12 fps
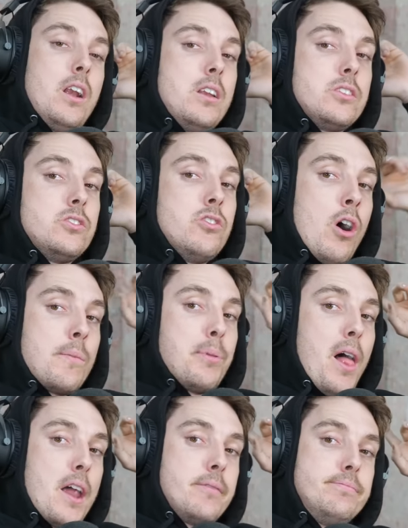It is not
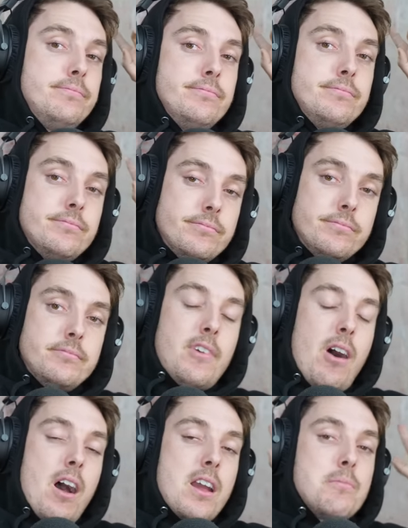blood.
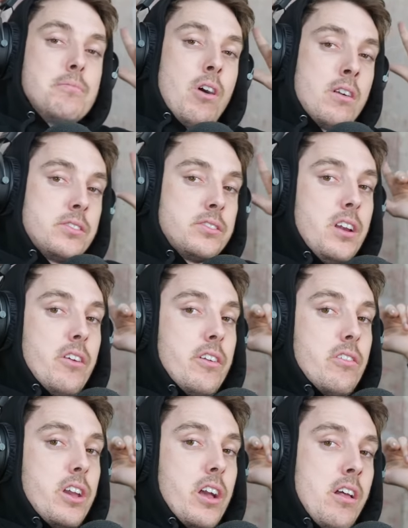I am not a
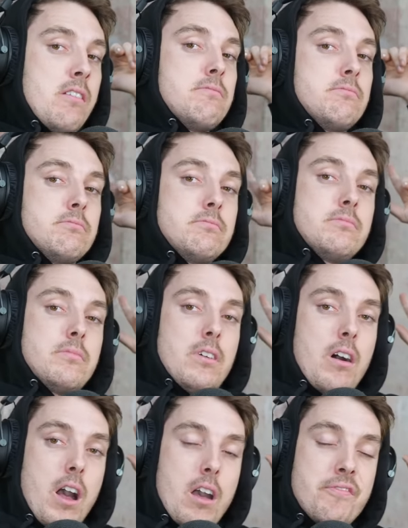serial killer.
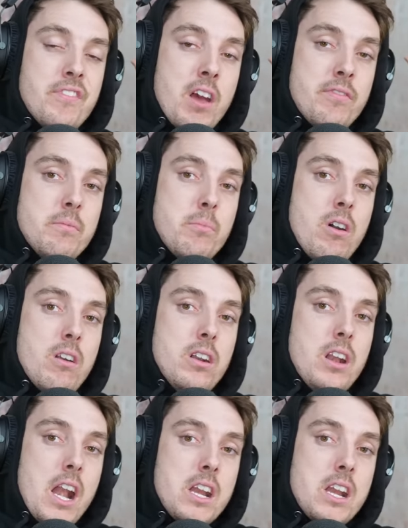I have never murdered